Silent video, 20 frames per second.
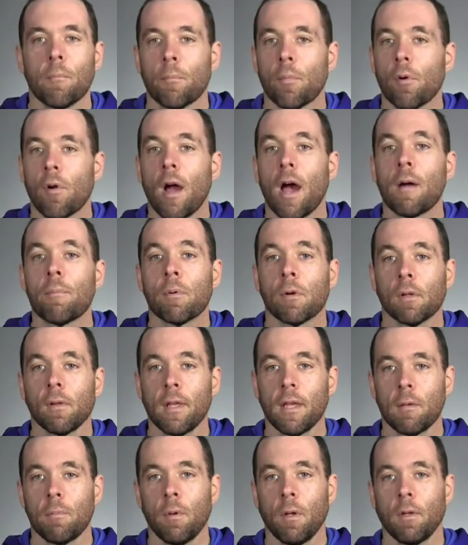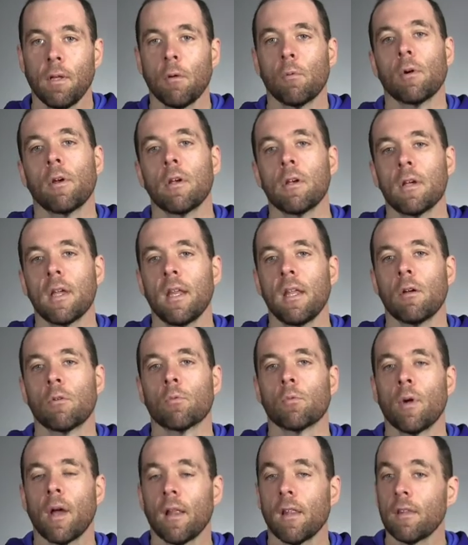proper link building where you're
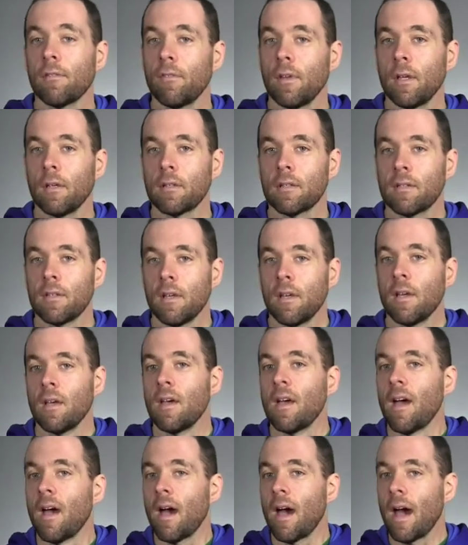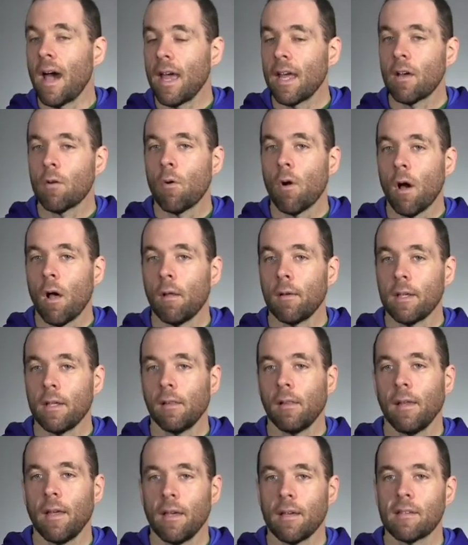getting relevant, high quality
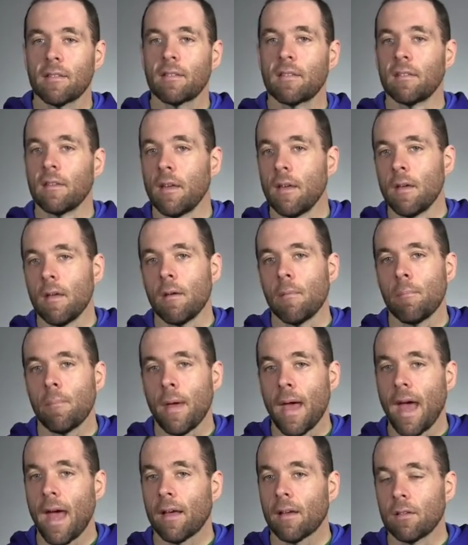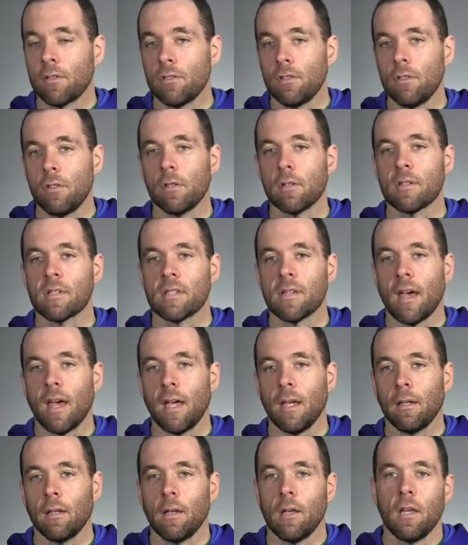links back to your
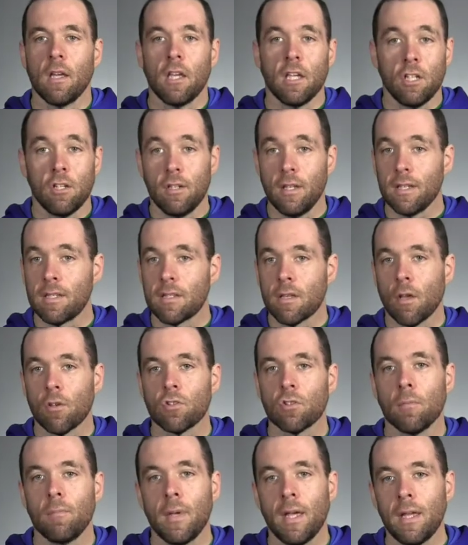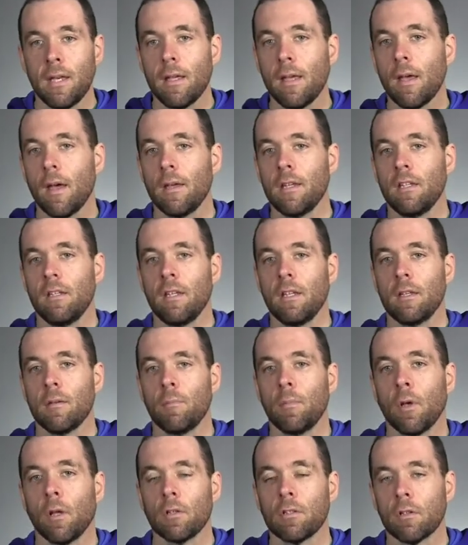site. You need social media, you need to
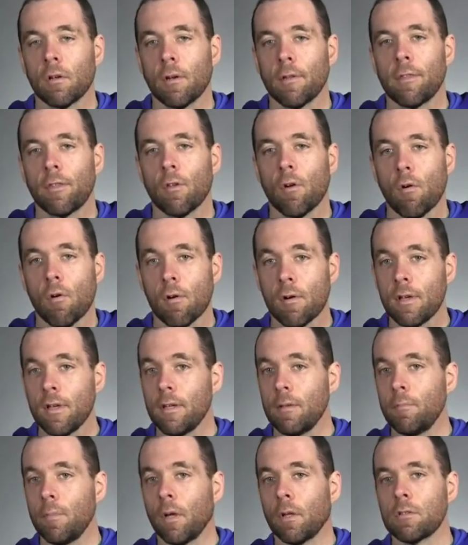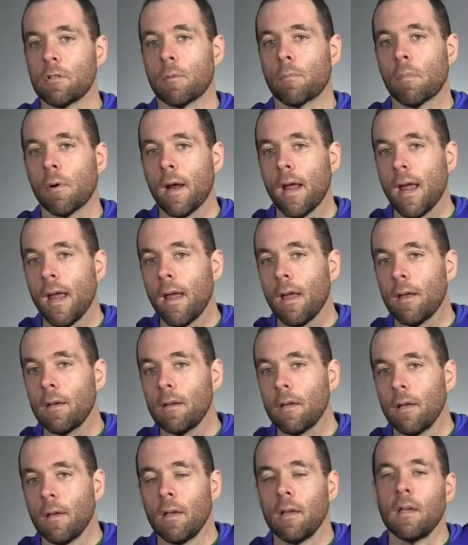build your authority and build your
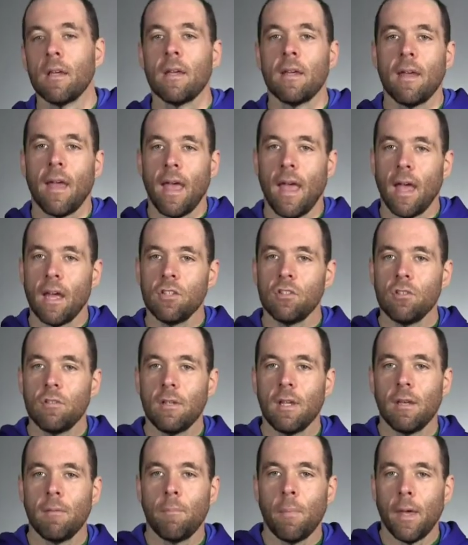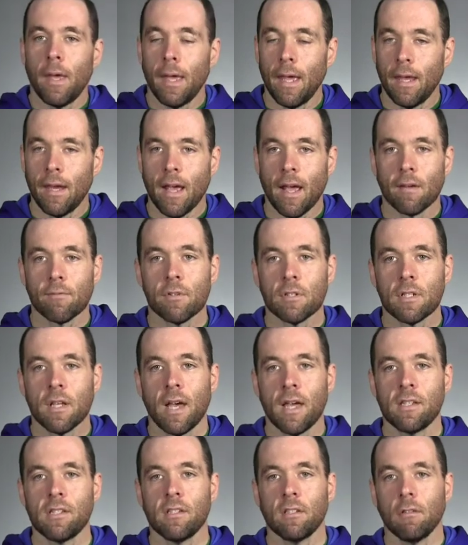brand, and you need paid
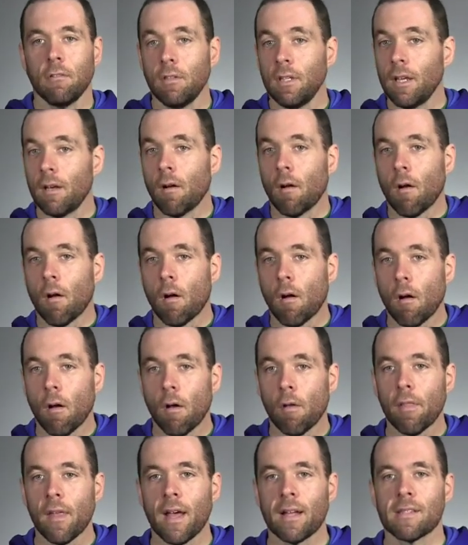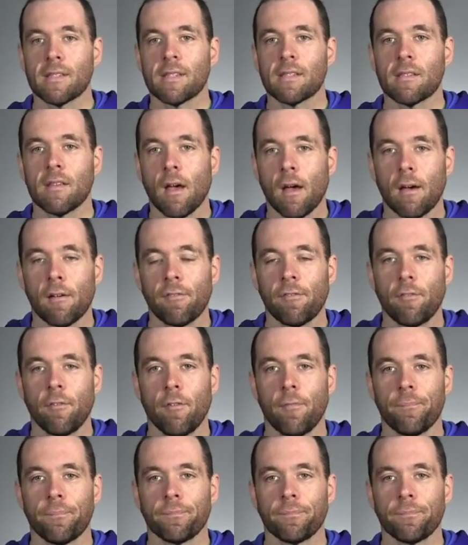advertising. You need all that stuff